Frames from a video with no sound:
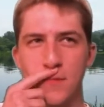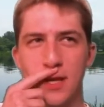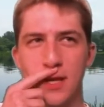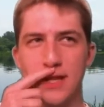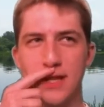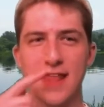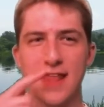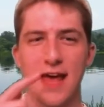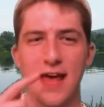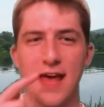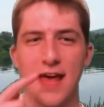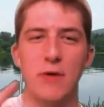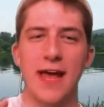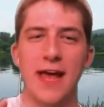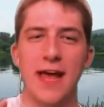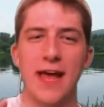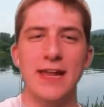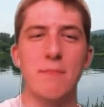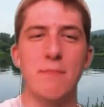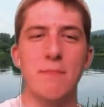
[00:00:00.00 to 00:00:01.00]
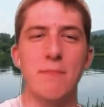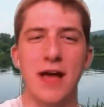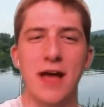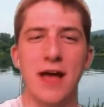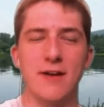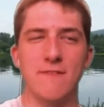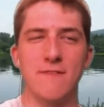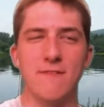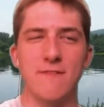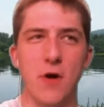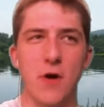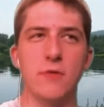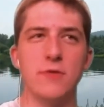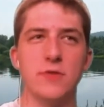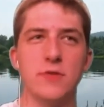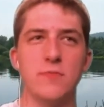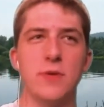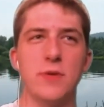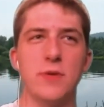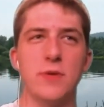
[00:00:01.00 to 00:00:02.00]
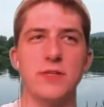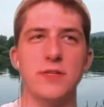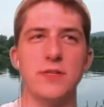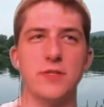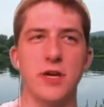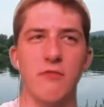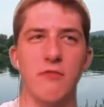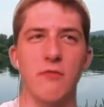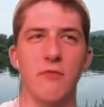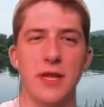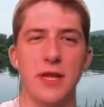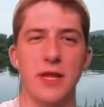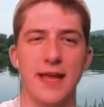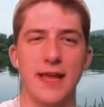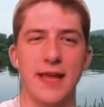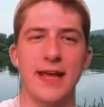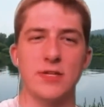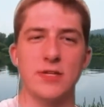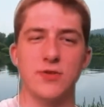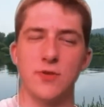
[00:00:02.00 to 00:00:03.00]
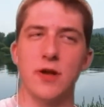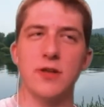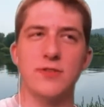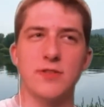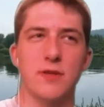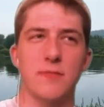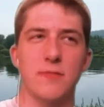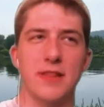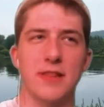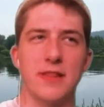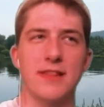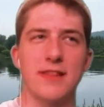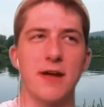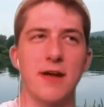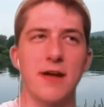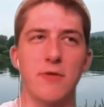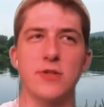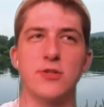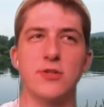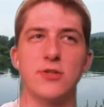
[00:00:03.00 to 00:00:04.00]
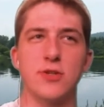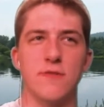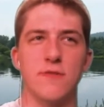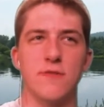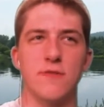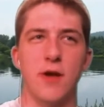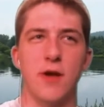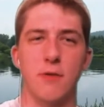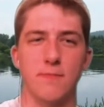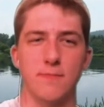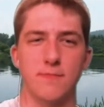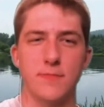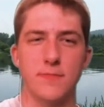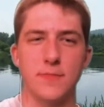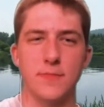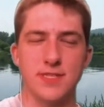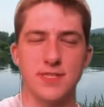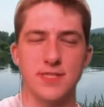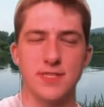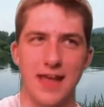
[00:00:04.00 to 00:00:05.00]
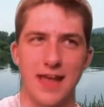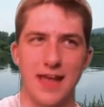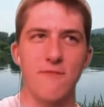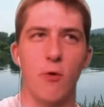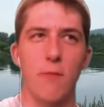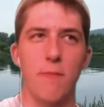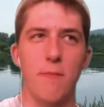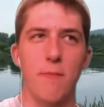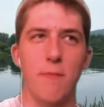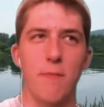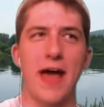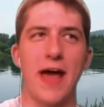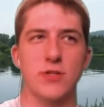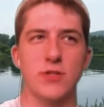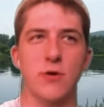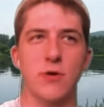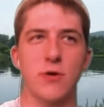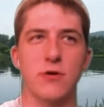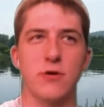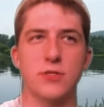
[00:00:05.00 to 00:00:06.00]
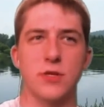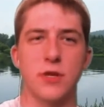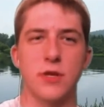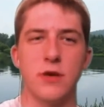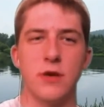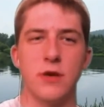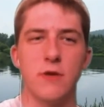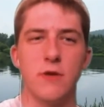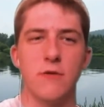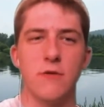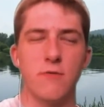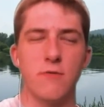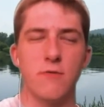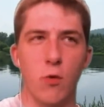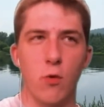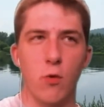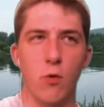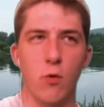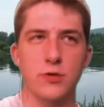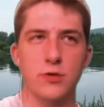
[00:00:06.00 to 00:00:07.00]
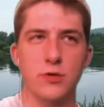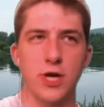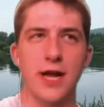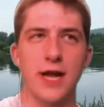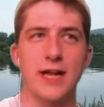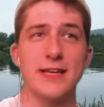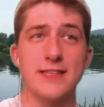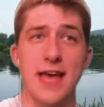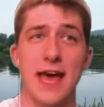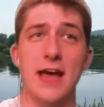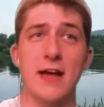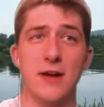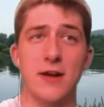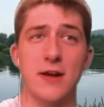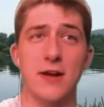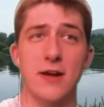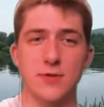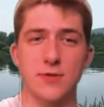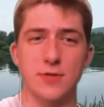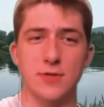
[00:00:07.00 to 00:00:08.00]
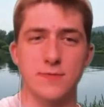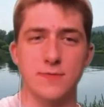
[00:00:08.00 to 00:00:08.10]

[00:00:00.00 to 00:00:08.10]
that we cannot buy their phones because the government can't trust them, and they're not sure if they're safe or backdoors for Chinese hackers.